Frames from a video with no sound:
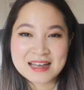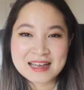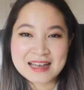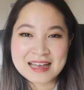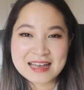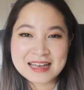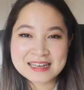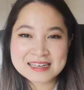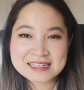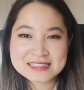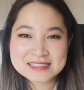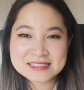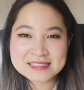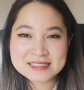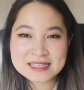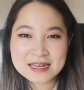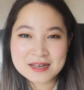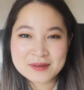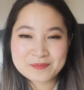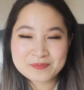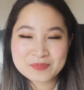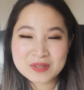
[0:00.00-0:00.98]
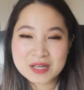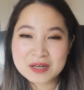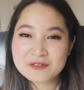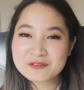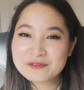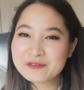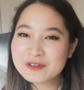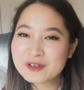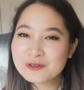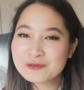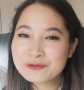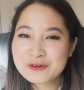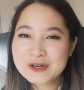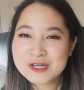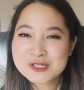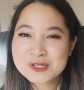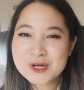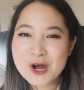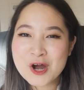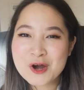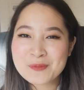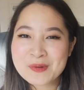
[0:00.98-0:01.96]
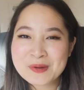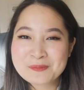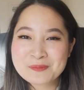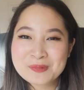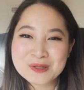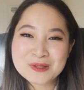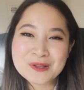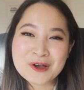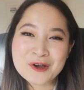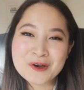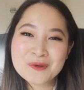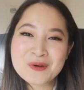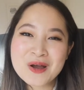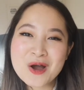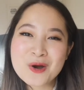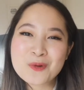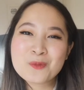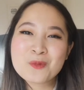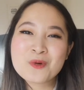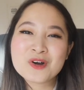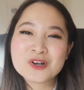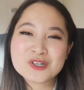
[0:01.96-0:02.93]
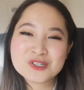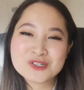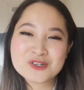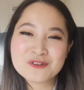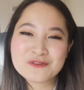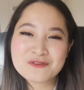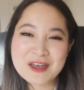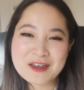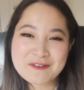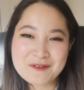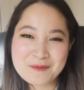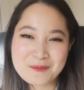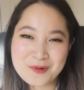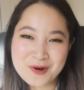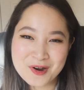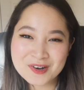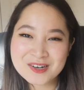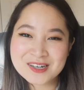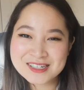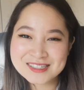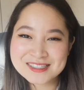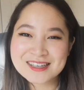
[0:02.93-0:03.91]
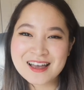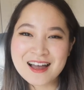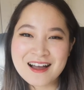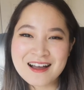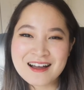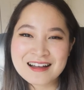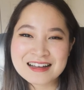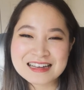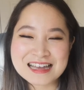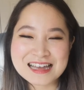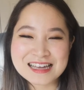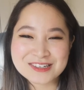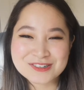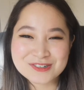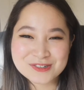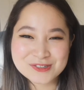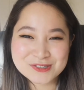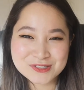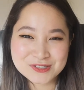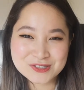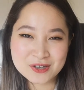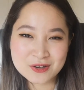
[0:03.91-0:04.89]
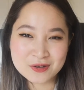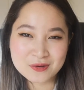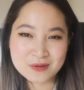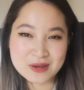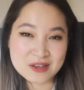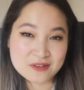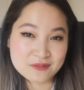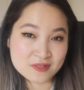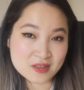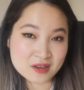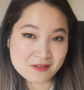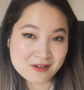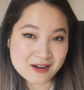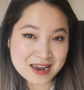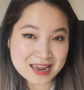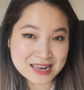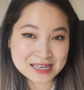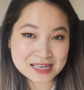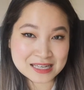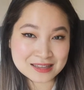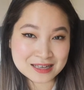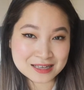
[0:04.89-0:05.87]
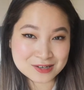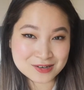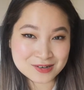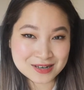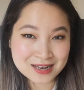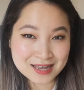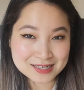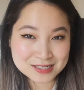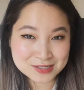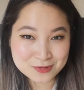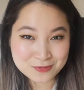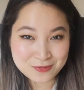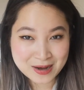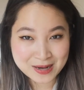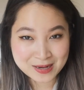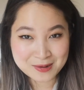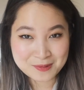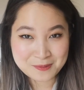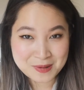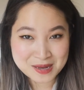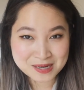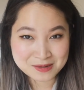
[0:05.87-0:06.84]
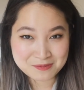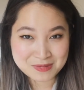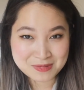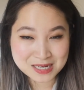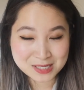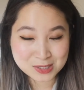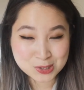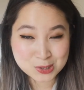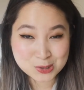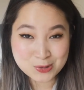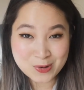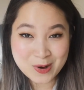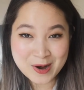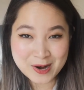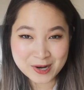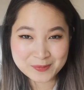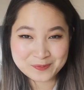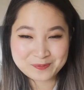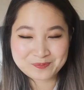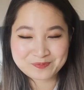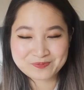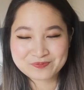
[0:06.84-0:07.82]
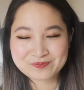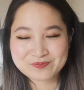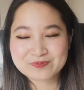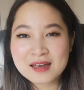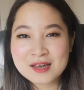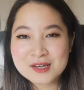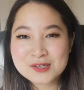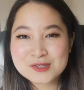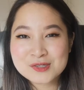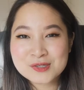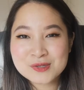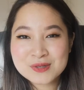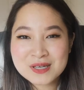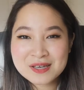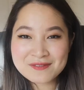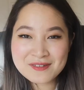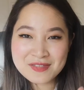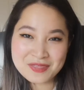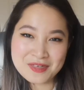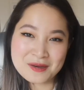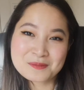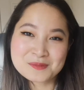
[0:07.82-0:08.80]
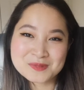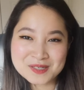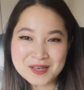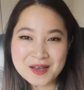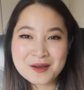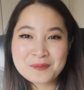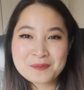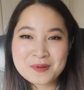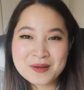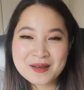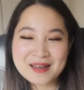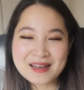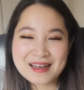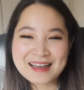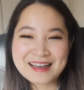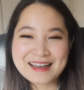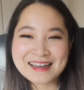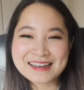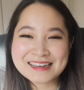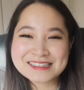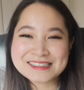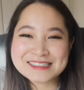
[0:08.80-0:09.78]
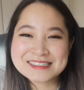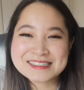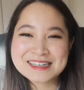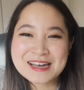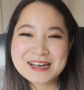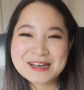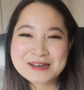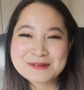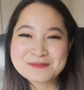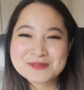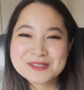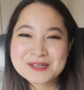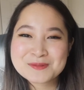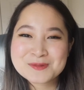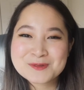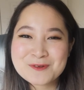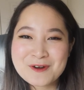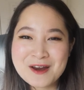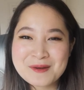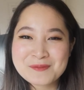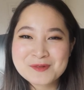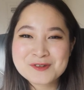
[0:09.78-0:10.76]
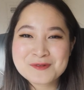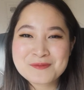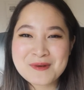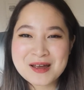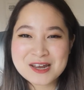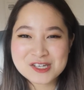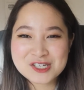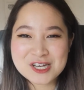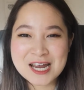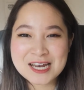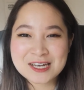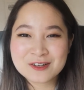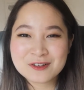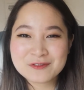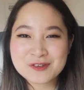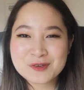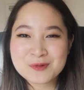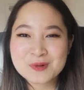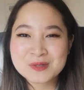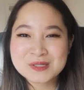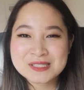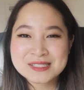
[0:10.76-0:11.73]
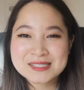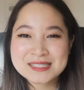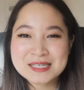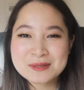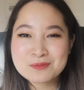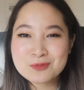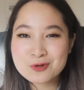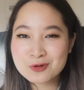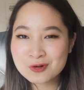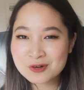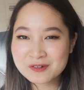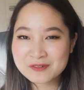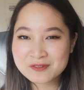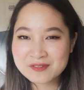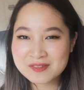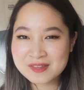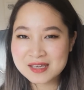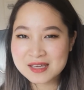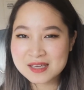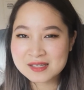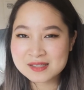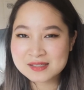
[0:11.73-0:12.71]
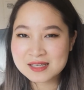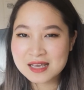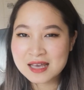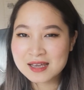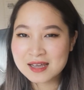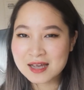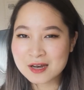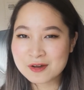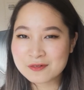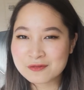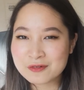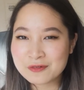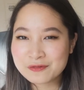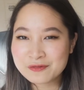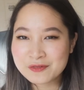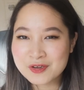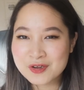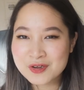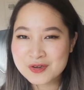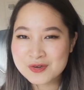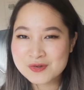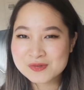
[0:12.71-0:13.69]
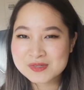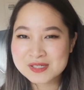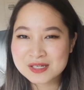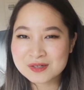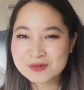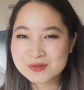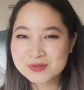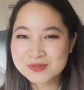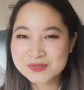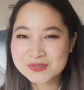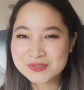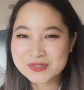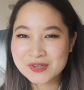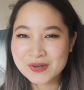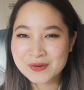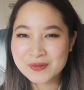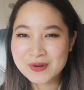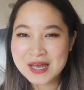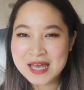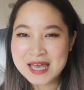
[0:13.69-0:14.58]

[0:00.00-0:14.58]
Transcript: And um, feel free to comment below what your favorite products are, and also if there are any that you'd like to recommend me to try. Do give a thumbs up and um, subscribe to my channel if you want to see more of these kind of reviews and also